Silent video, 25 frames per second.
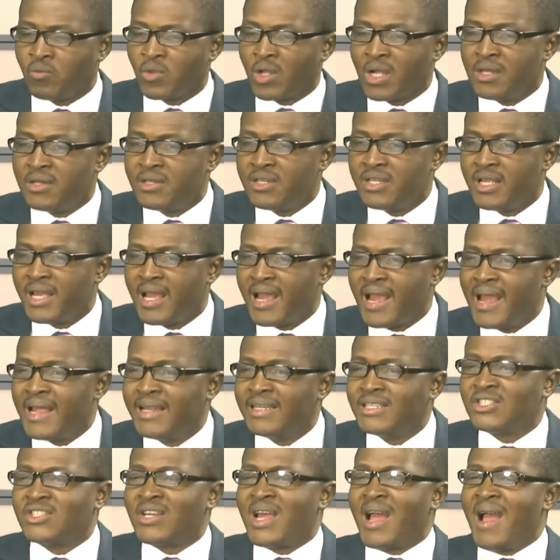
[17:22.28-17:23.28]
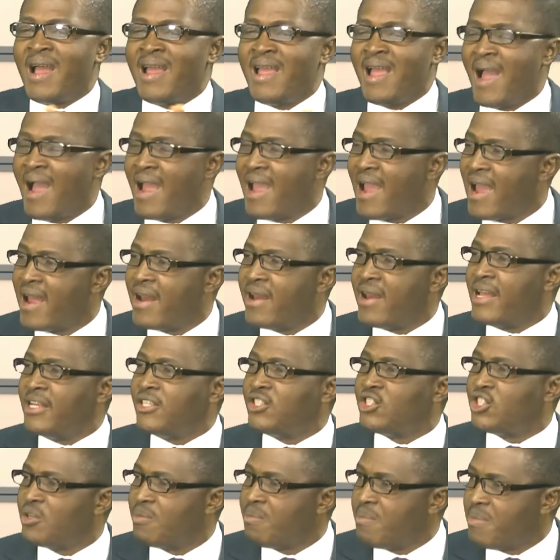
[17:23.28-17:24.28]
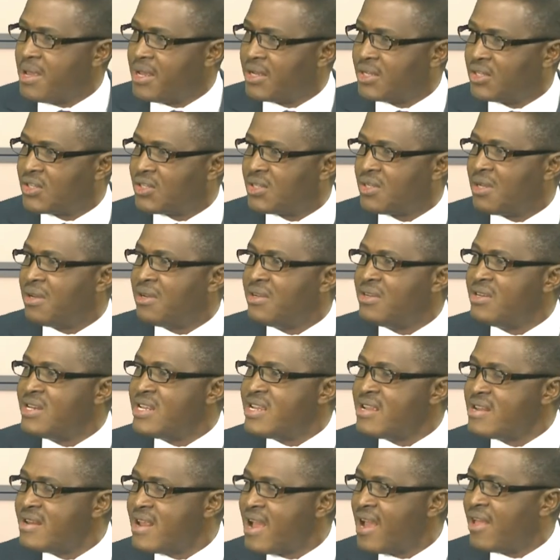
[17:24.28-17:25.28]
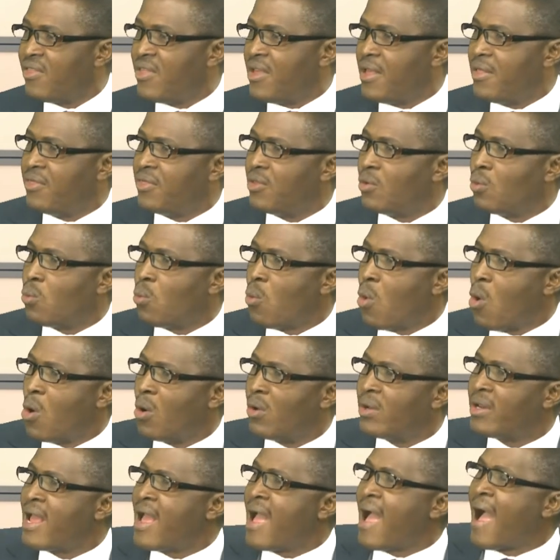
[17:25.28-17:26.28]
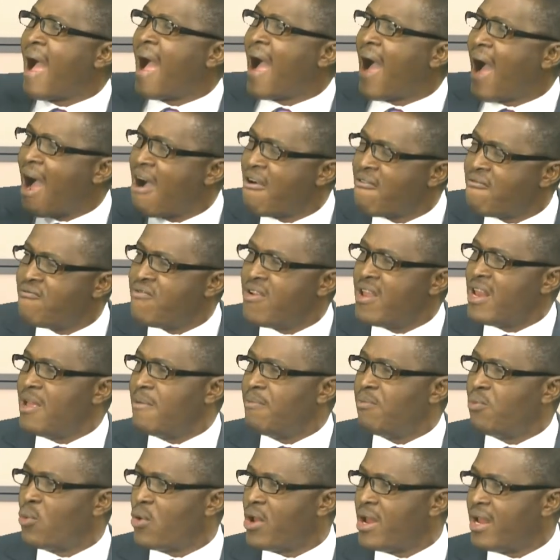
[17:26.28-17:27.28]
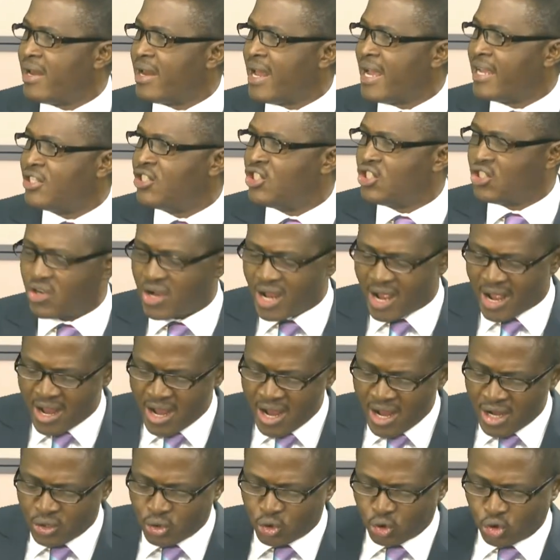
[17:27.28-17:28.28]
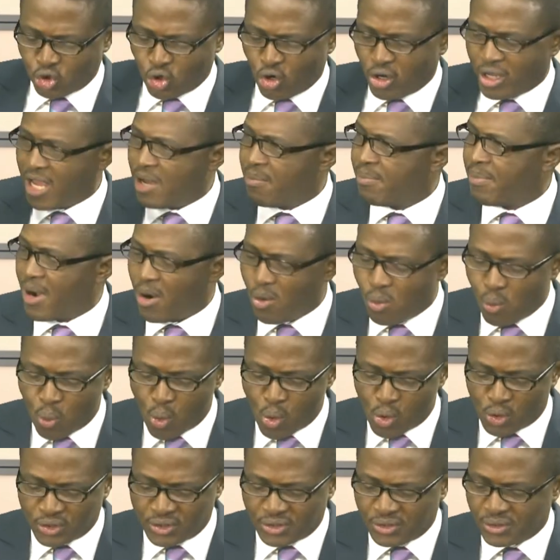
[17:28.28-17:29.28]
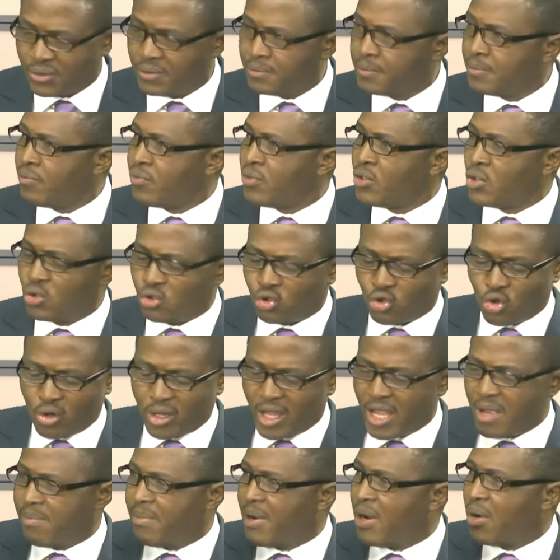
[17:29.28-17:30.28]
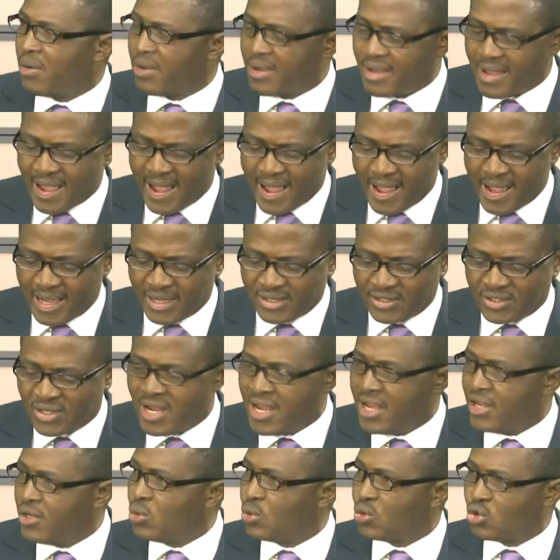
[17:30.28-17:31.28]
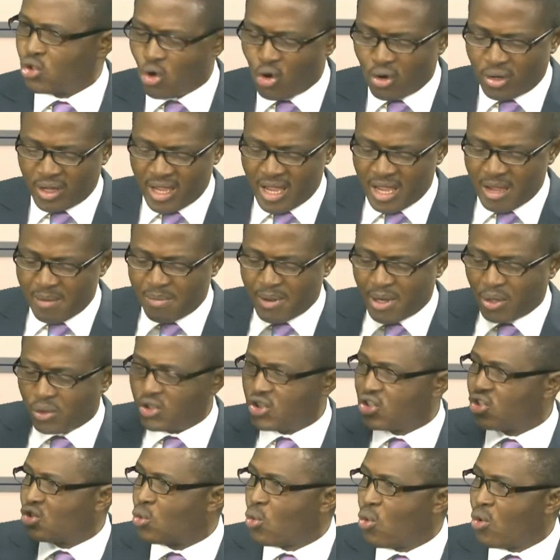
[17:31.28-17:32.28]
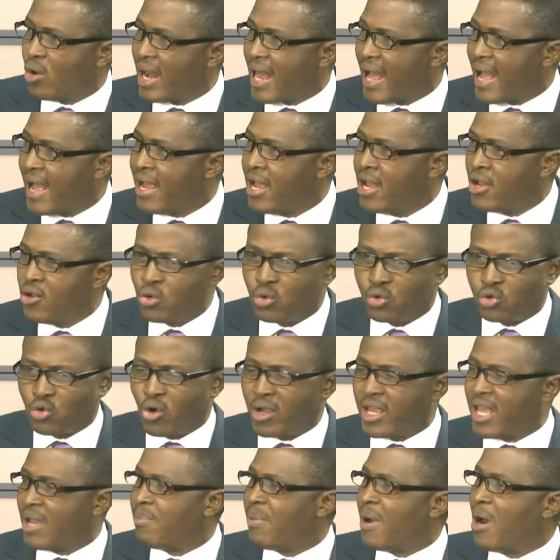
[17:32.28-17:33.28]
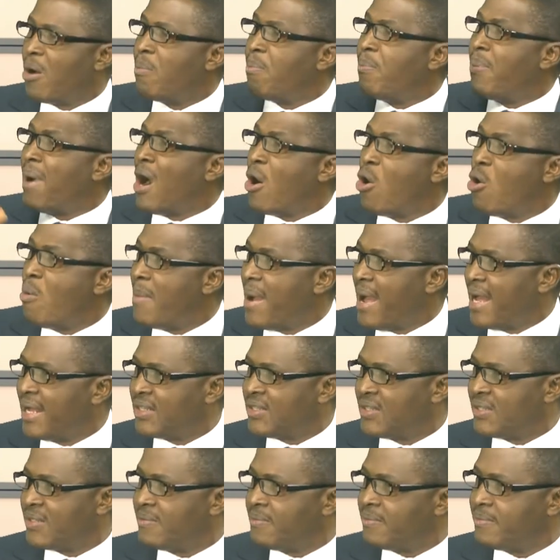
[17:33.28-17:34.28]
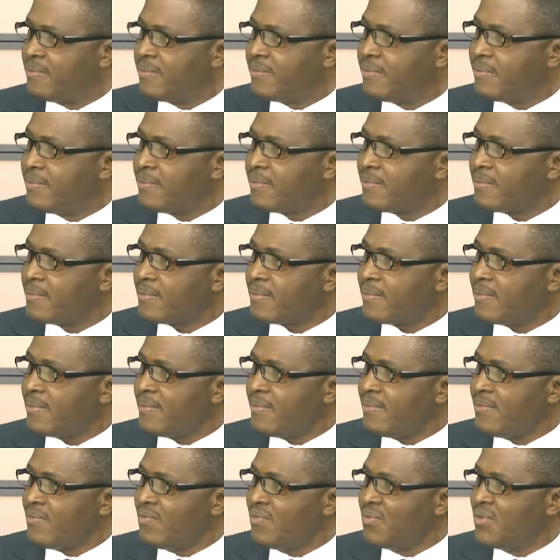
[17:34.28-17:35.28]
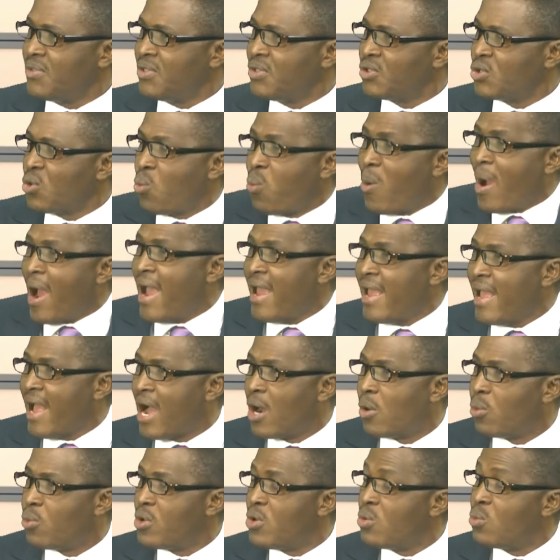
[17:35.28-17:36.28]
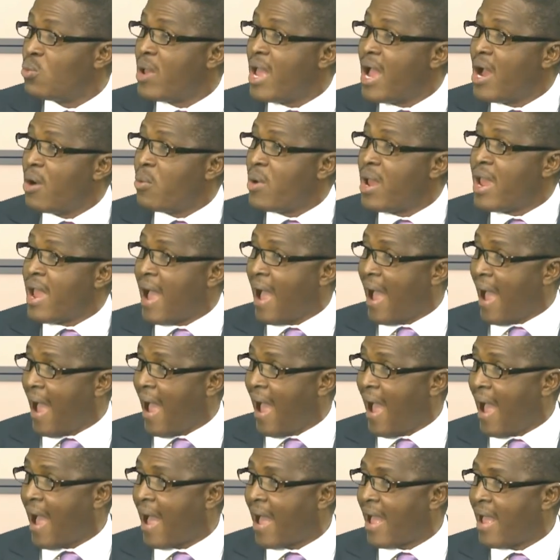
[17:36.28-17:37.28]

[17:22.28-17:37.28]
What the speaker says: The entire energy mix needed in the world are available in Nigeria. You talk about water, you talk about gas, you talk about solar, you talk about biomass. So why are we where we are?